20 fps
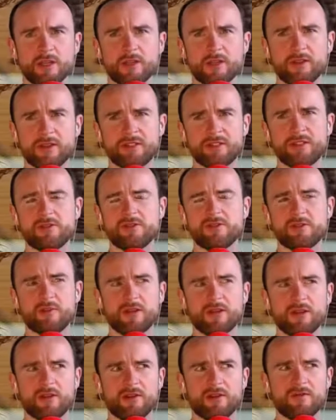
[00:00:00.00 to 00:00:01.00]
There seems to be a
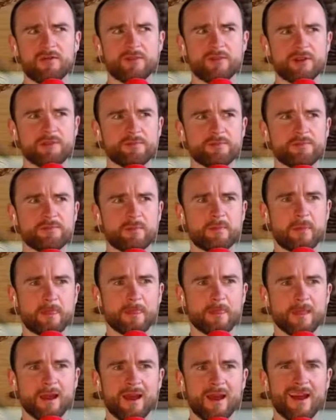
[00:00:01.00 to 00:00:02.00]
lot of
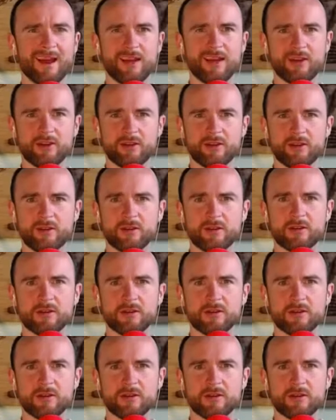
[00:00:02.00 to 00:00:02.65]
anger